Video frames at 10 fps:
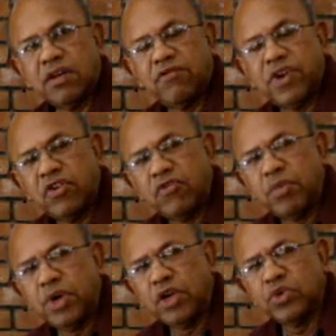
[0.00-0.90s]
and a
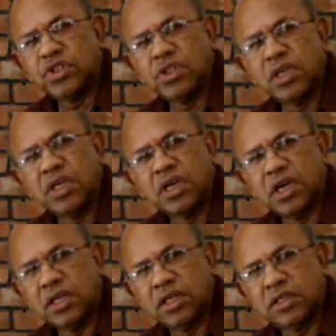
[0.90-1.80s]
friend of mine was
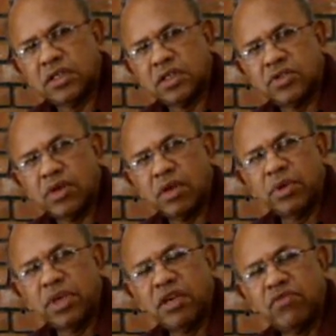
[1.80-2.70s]
studying architecture,
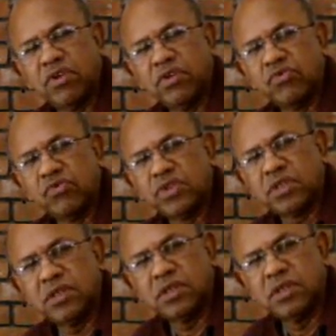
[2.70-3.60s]
so I became very
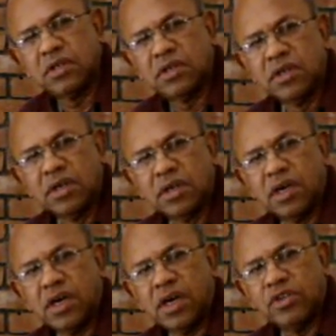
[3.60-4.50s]
interested.
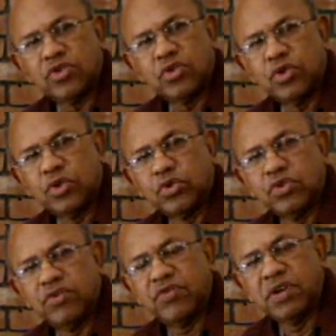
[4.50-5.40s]
I used to
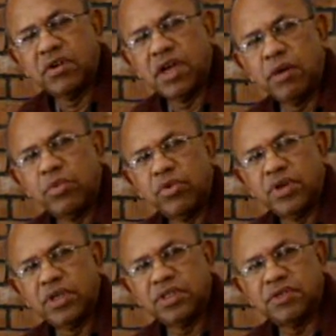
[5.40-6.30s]
go to different
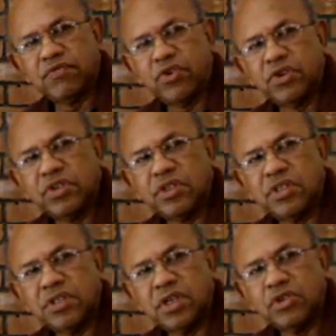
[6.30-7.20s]
libraries. For
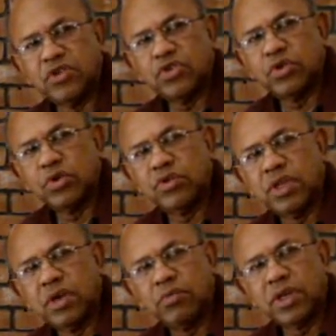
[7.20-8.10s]
instance, I used to
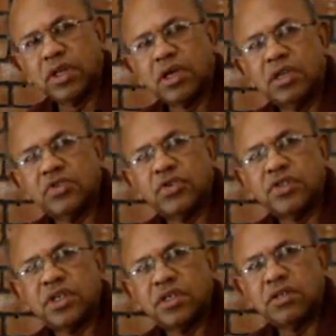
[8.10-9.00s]
go to the American
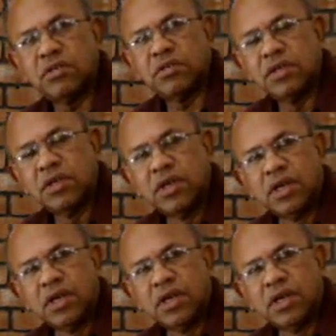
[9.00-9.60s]
Cultural Center,